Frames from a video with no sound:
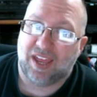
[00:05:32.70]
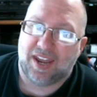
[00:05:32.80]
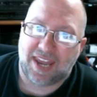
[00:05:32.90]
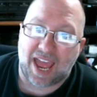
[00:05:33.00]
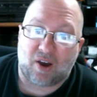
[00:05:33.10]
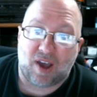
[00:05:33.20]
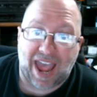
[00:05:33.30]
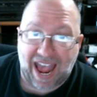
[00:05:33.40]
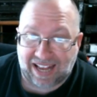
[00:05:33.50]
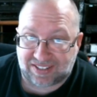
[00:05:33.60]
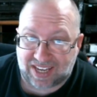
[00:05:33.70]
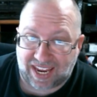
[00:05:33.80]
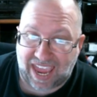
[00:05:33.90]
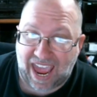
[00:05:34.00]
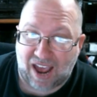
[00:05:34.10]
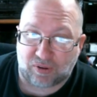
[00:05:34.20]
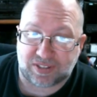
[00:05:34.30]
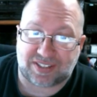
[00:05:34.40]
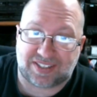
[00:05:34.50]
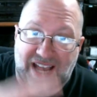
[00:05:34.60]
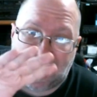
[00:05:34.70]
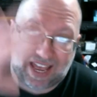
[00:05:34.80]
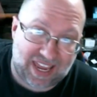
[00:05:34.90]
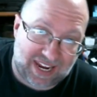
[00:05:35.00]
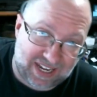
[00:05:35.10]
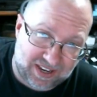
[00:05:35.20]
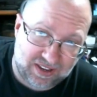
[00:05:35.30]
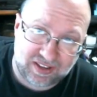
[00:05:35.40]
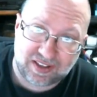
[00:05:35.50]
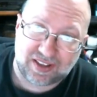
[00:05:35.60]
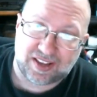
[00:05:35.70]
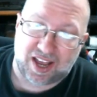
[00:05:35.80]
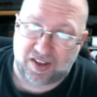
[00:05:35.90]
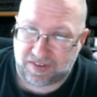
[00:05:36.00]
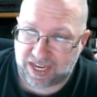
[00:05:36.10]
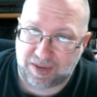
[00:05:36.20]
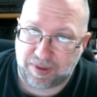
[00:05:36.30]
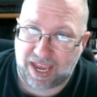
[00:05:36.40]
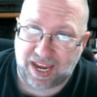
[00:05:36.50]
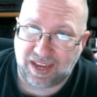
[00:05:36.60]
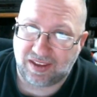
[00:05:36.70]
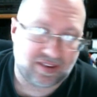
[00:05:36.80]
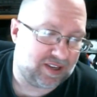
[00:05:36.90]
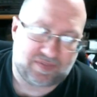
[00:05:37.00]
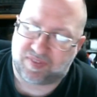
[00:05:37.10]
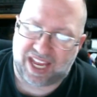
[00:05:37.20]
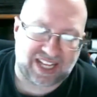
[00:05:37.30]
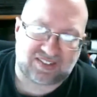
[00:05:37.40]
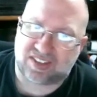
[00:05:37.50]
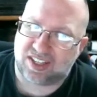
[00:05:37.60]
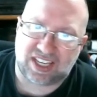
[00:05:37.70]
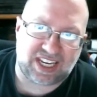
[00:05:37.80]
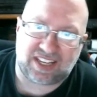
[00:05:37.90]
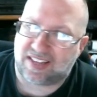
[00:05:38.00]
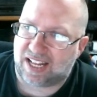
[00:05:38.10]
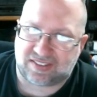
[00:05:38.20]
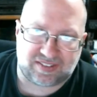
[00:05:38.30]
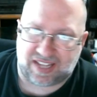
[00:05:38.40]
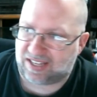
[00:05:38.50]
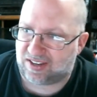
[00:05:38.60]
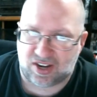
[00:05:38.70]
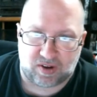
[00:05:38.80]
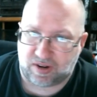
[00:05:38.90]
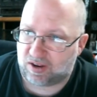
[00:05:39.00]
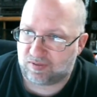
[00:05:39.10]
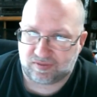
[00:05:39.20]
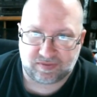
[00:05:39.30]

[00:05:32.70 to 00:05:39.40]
Now, asking outside of eBay instantly, that's a no-no.